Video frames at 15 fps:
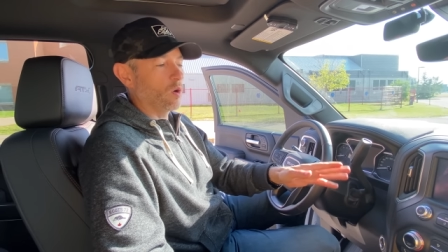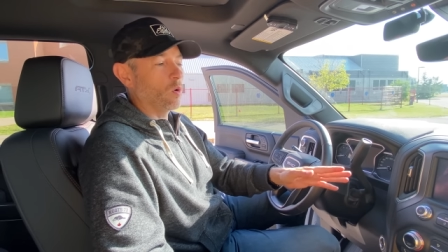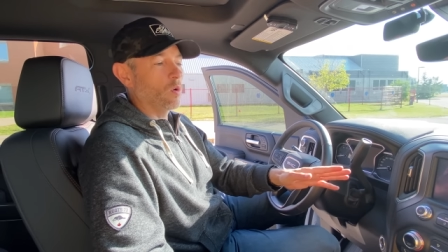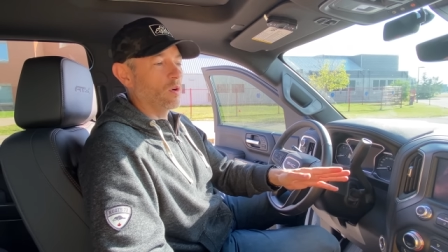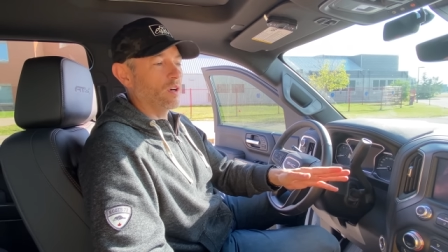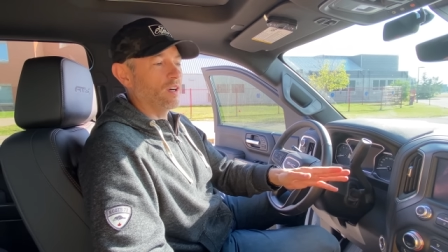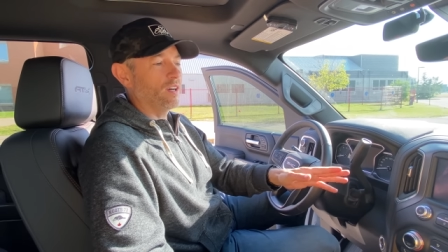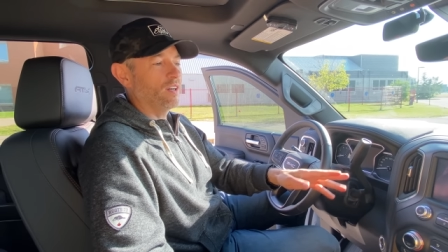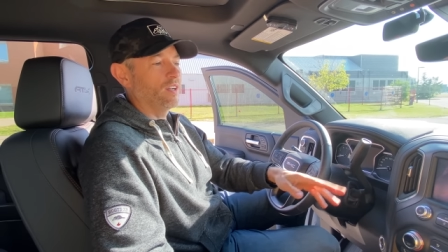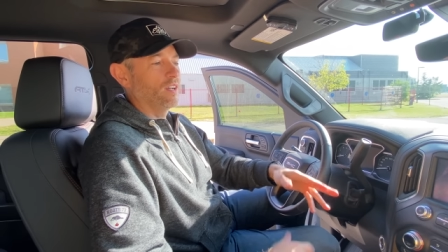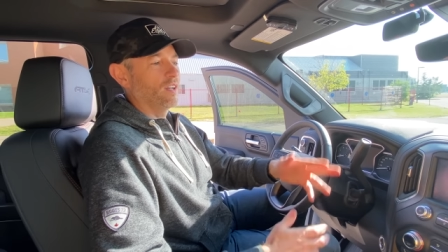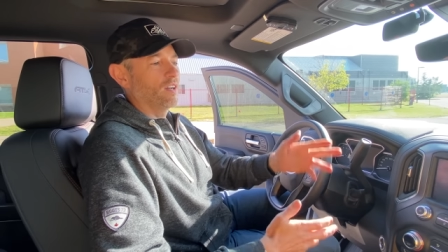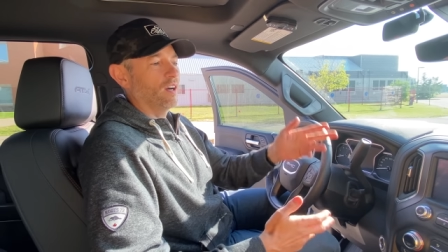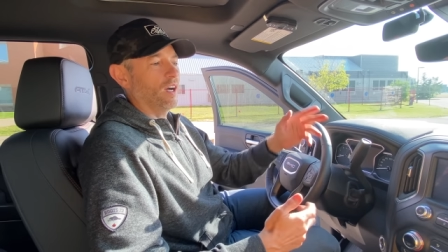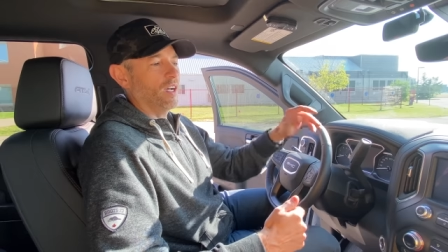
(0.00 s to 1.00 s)
Or
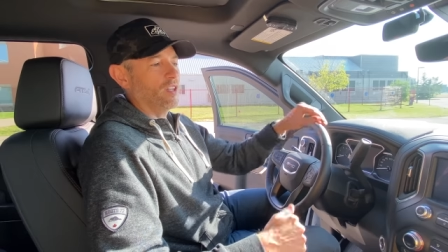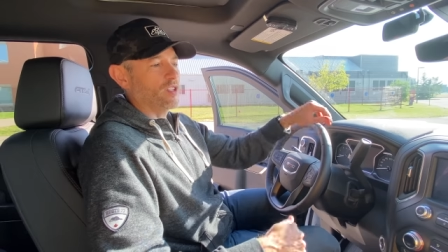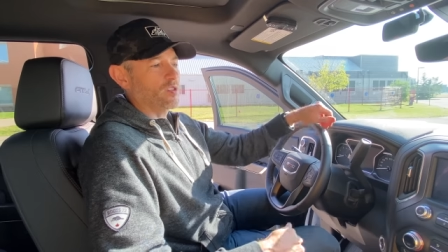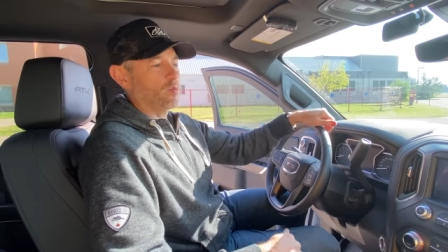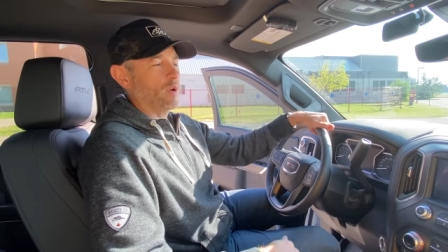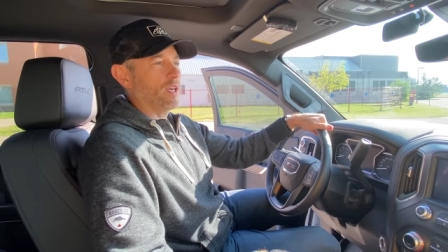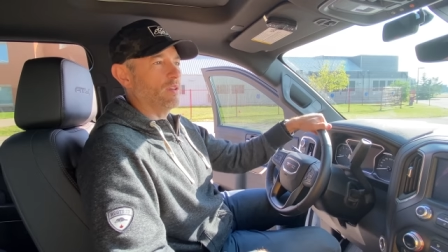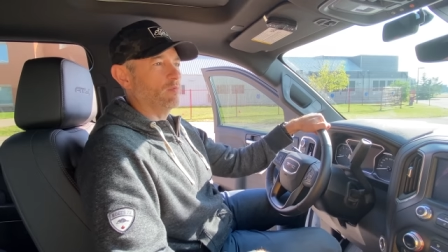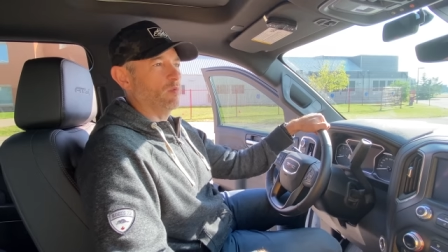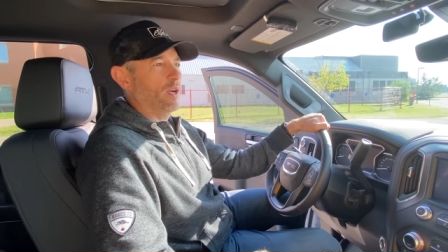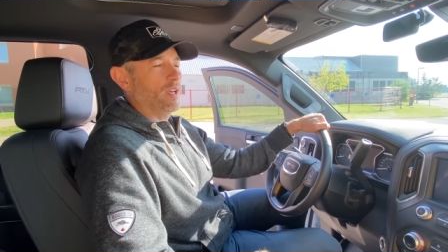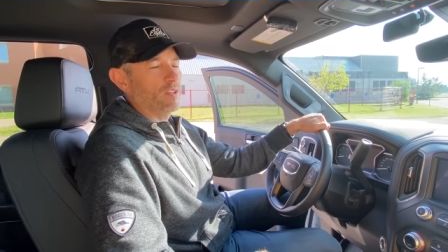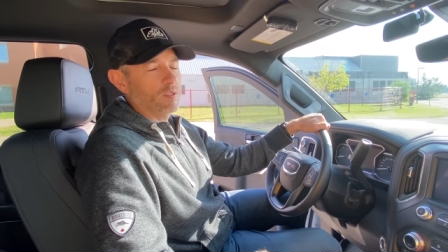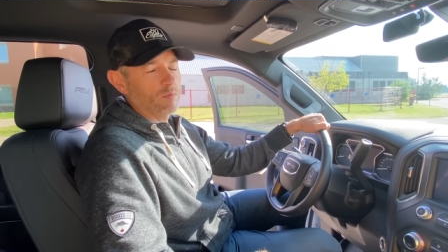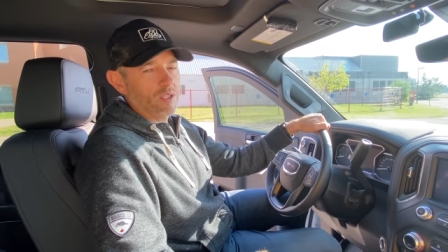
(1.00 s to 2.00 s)
I just wait
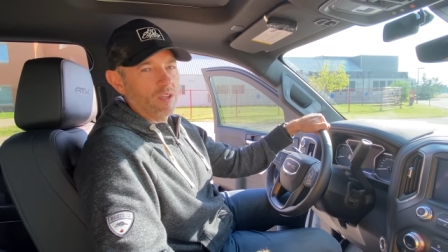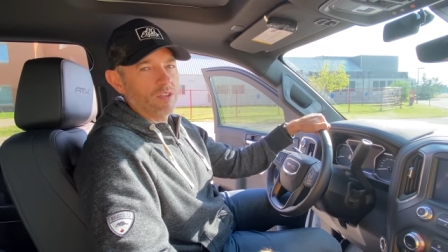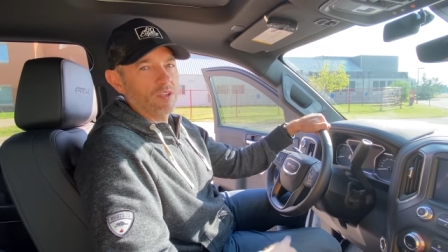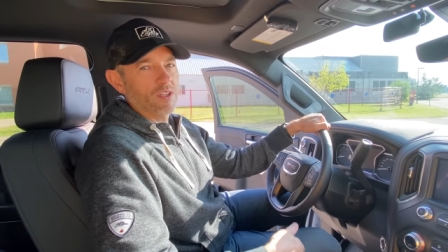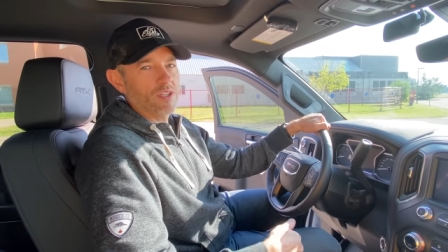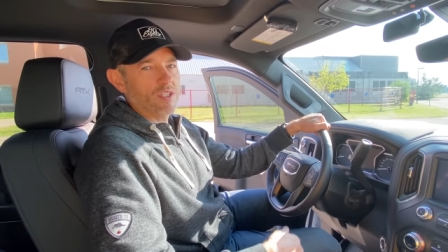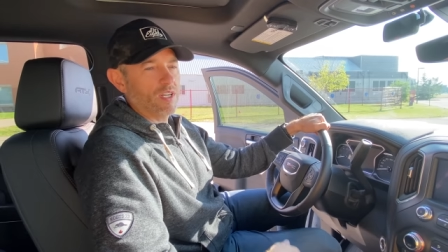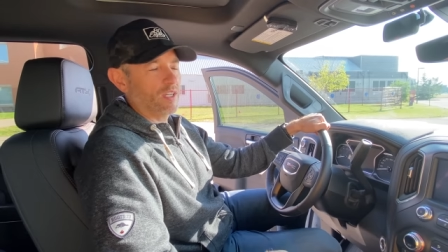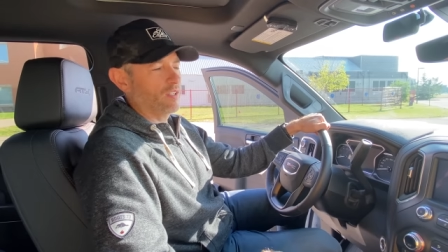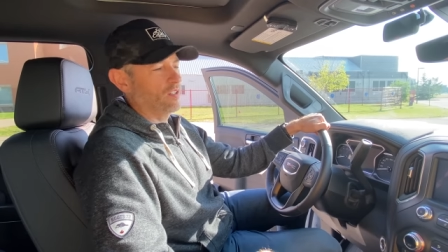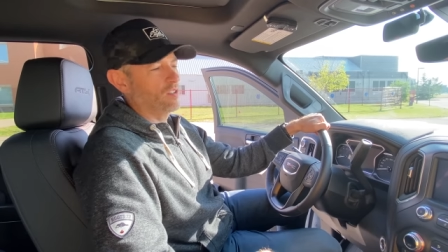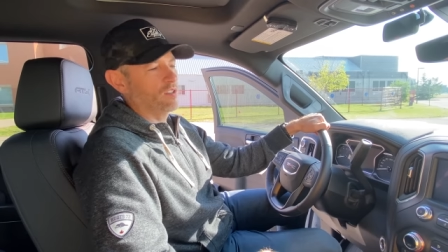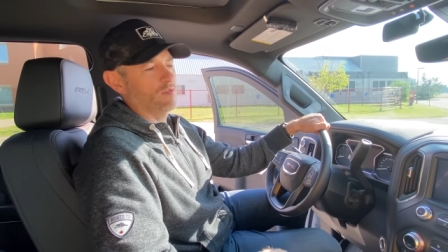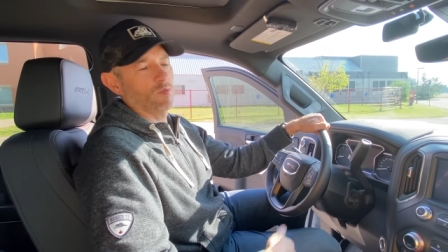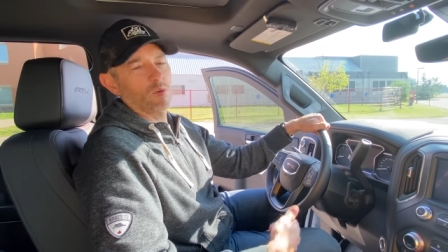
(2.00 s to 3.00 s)
randomly 30
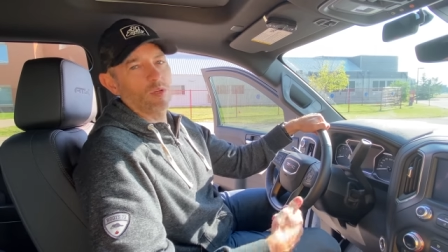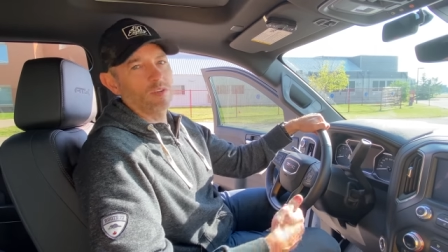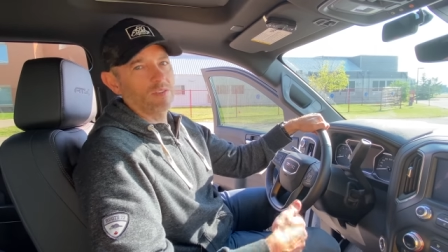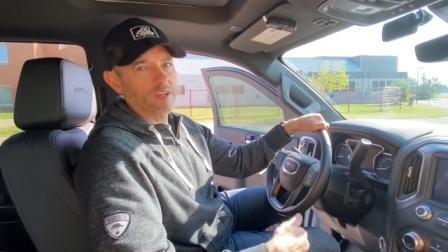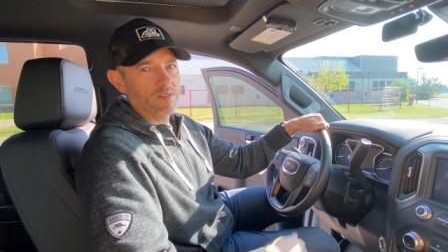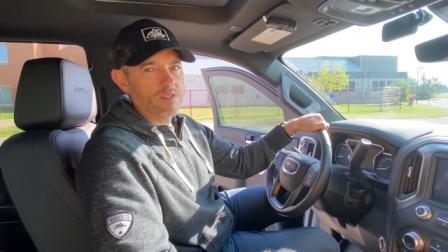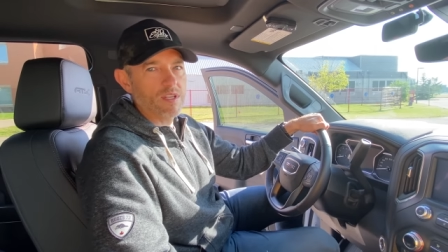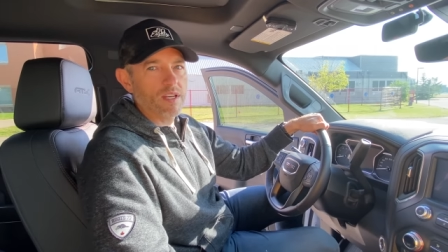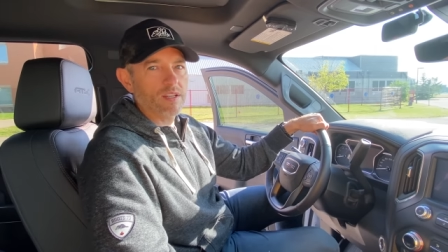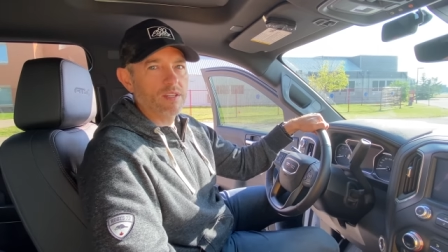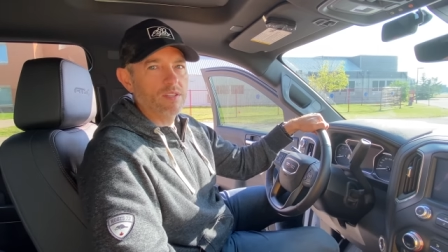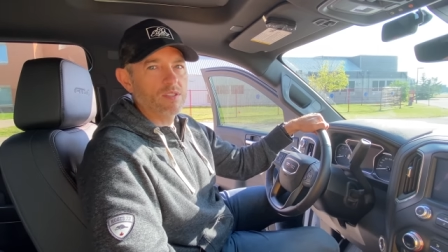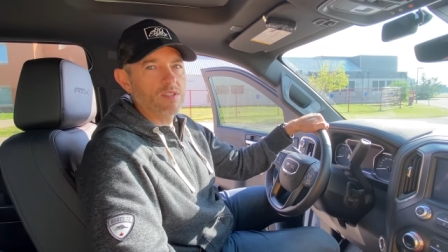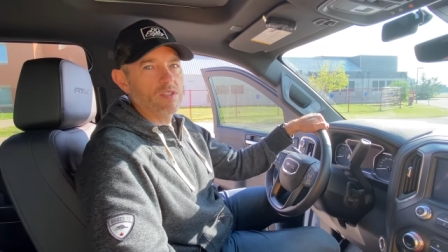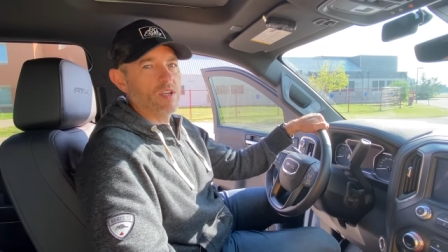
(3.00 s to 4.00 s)
seconds, 45
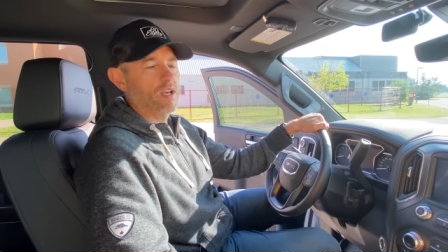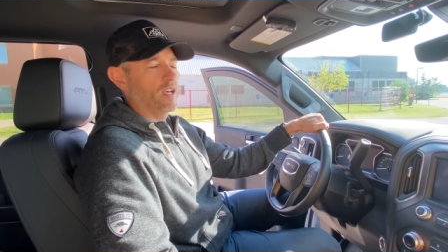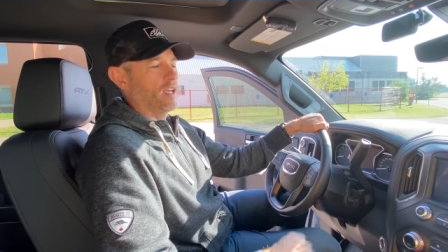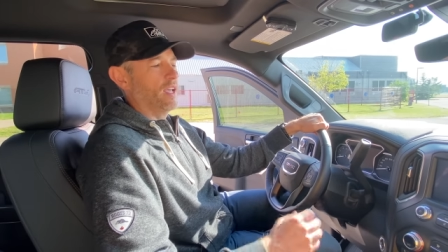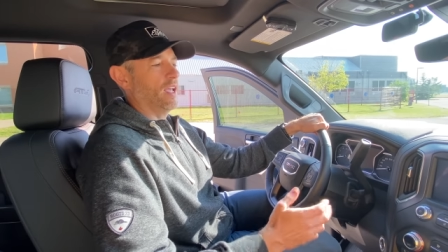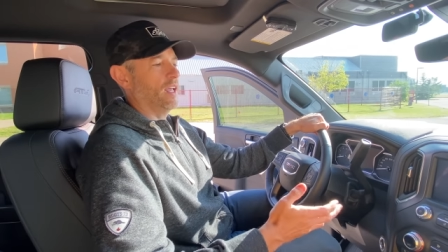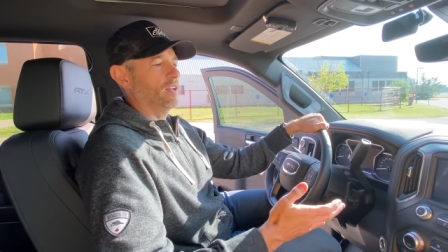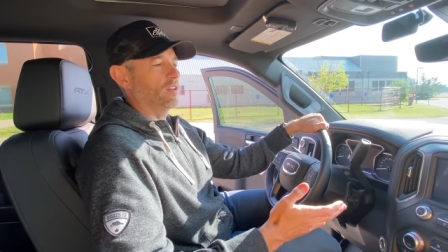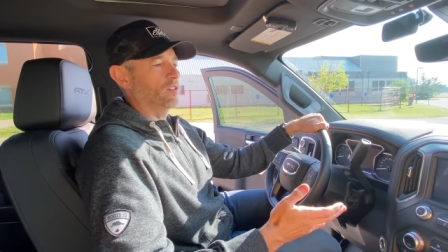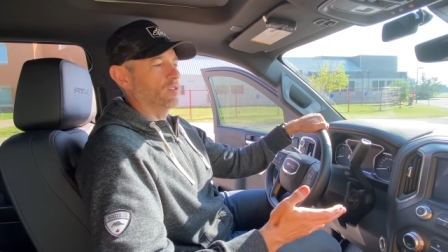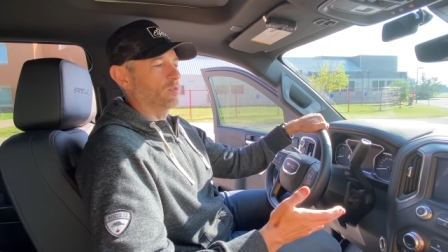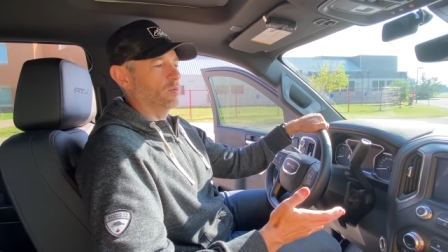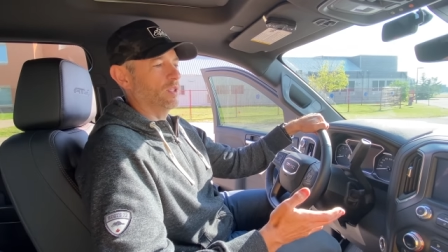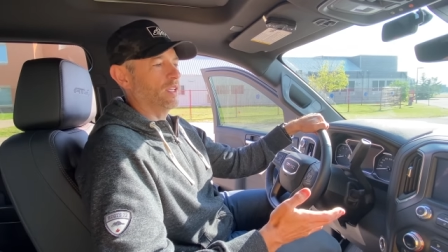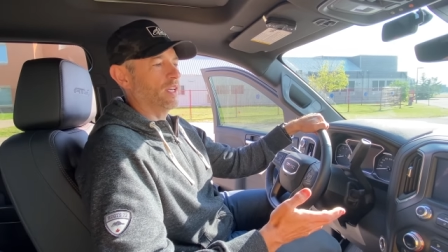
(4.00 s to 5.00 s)
seconds, and
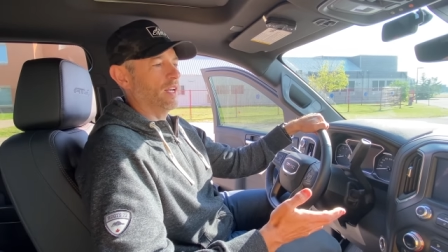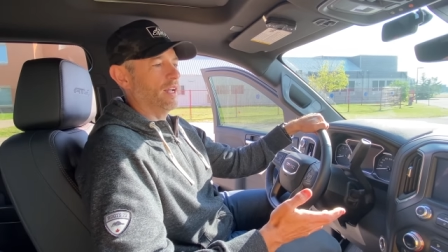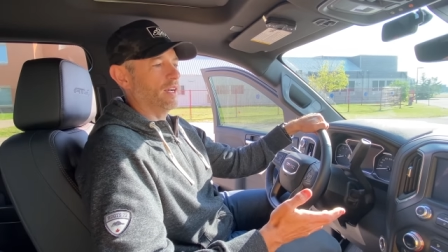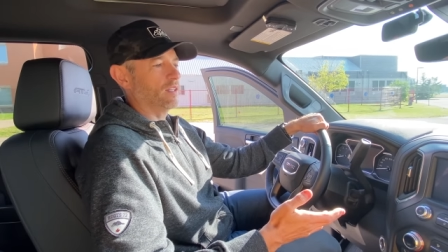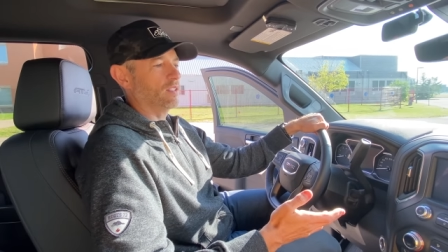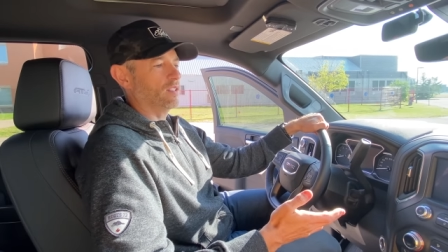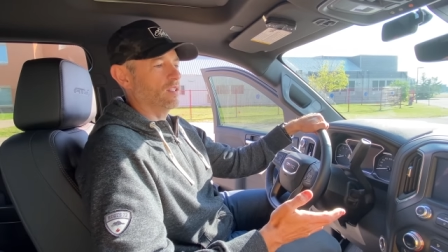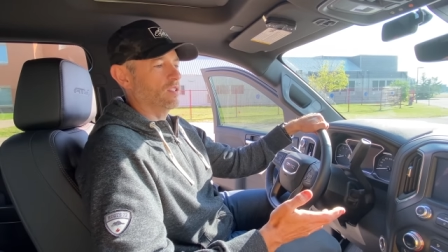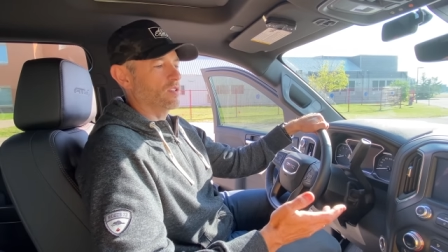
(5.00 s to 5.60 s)
it'll reconnect.